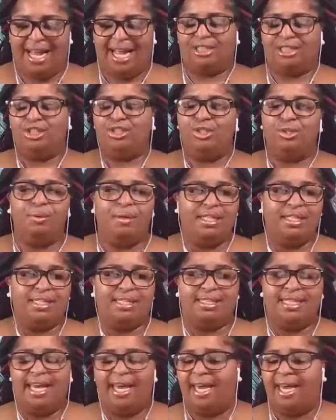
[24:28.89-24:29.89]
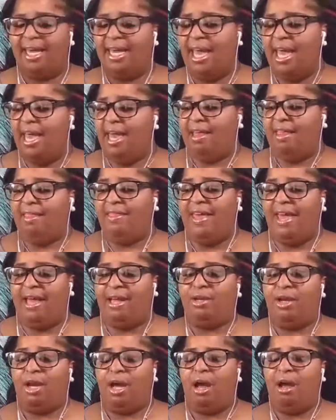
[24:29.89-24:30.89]
I do want to say
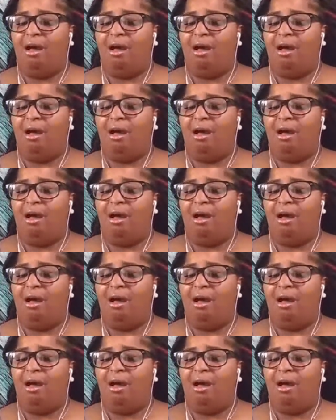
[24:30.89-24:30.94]
that